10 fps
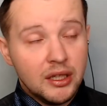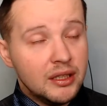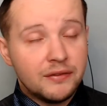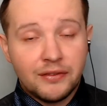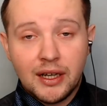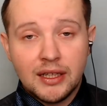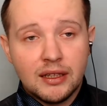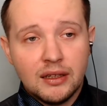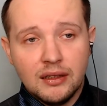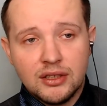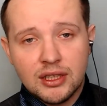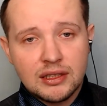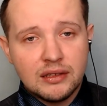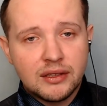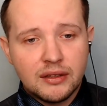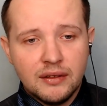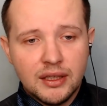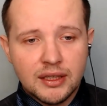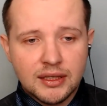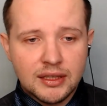And finally, just look at
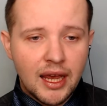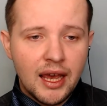this.